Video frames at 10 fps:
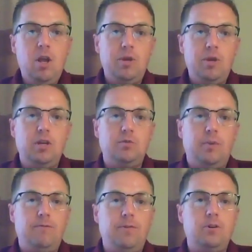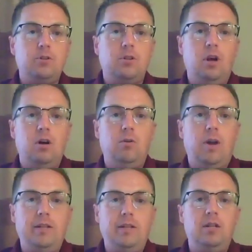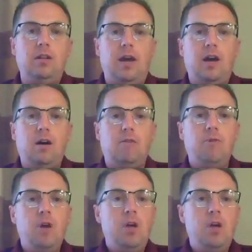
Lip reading: because my first loan, I didn't have